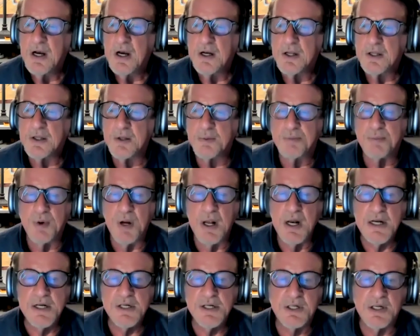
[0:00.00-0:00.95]
The
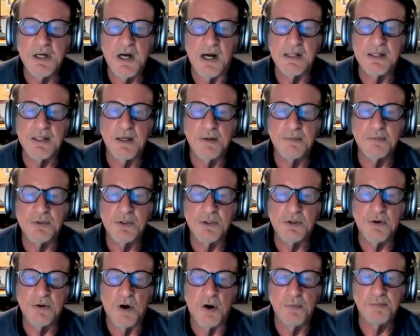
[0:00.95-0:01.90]
British got them to
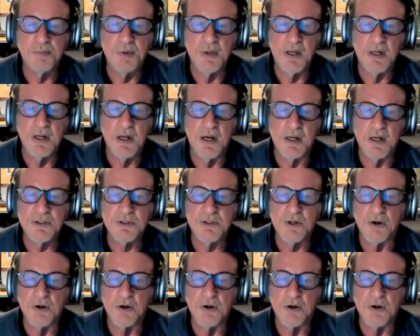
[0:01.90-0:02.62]
grow peanuts,